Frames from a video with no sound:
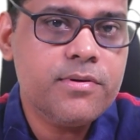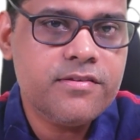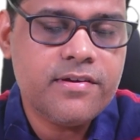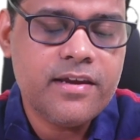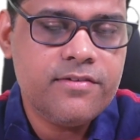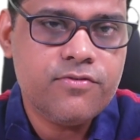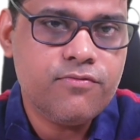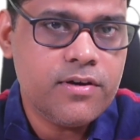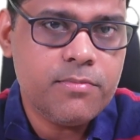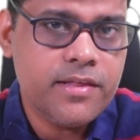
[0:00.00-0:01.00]
the challenge
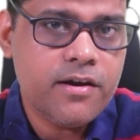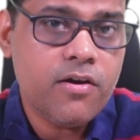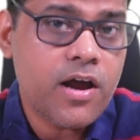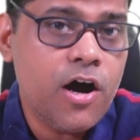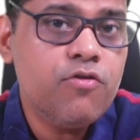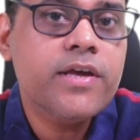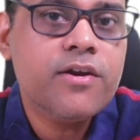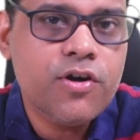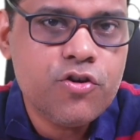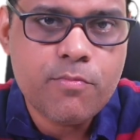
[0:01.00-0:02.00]
we will be there or how we are
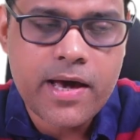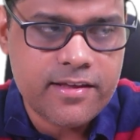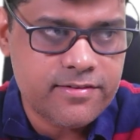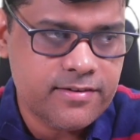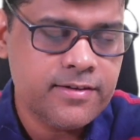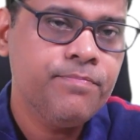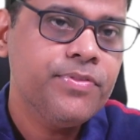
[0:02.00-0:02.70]
going to manage it.